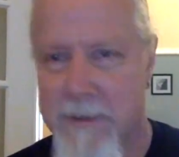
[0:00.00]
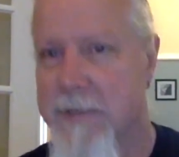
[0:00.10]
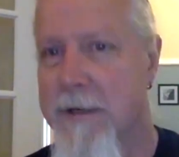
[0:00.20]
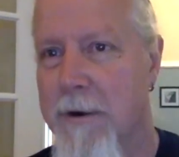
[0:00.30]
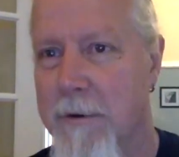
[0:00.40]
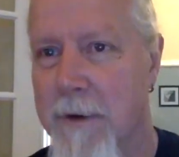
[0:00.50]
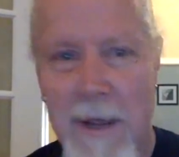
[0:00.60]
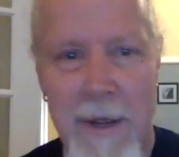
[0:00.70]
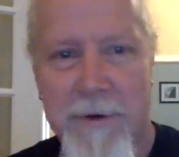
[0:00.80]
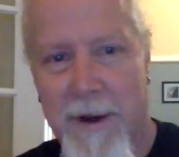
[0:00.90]
so
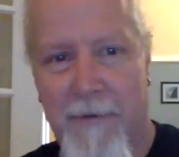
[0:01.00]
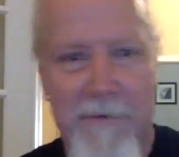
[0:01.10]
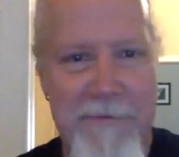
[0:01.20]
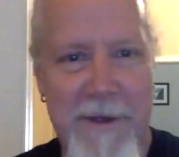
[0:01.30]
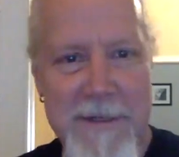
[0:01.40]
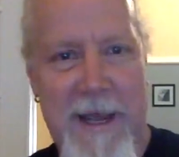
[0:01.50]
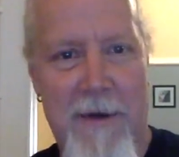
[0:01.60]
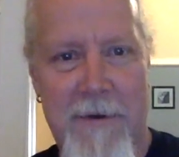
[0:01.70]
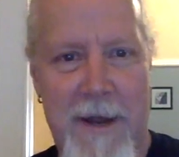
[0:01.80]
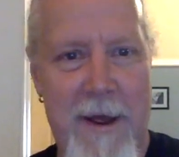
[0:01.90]
don't have our fancy
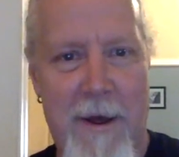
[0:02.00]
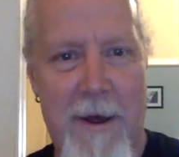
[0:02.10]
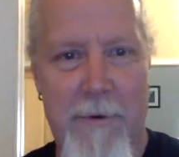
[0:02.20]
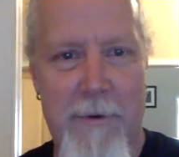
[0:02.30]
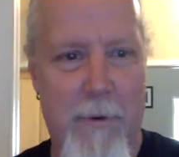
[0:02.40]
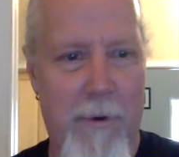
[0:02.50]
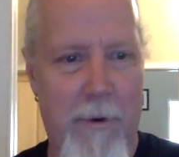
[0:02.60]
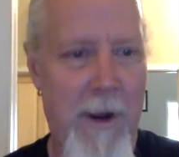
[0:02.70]
countdown or